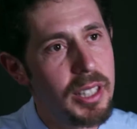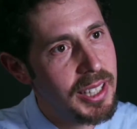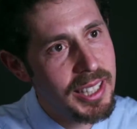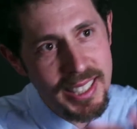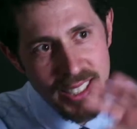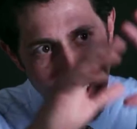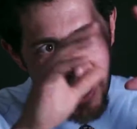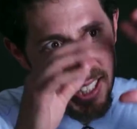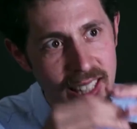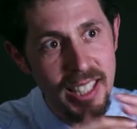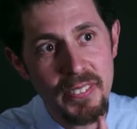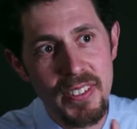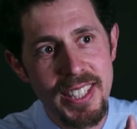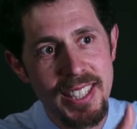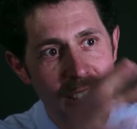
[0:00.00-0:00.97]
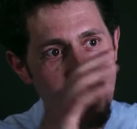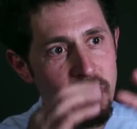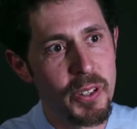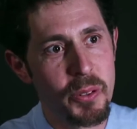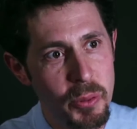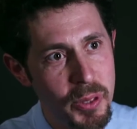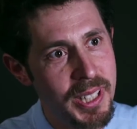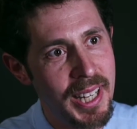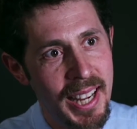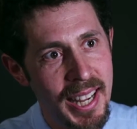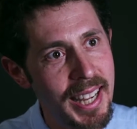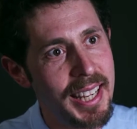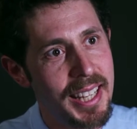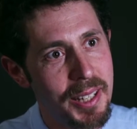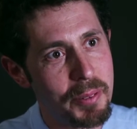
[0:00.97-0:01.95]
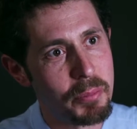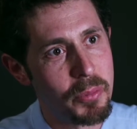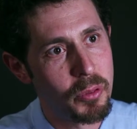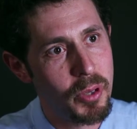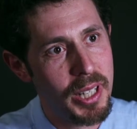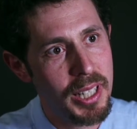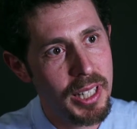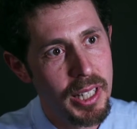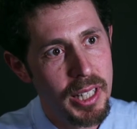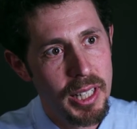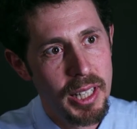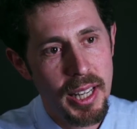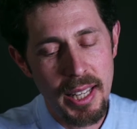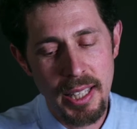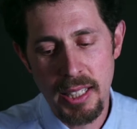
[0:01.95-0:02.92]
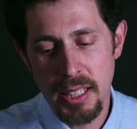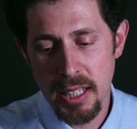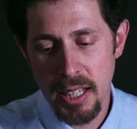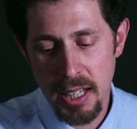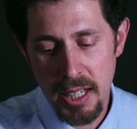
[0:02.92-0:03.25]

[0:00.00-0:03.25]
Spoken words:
you got to think of a different time, right? And,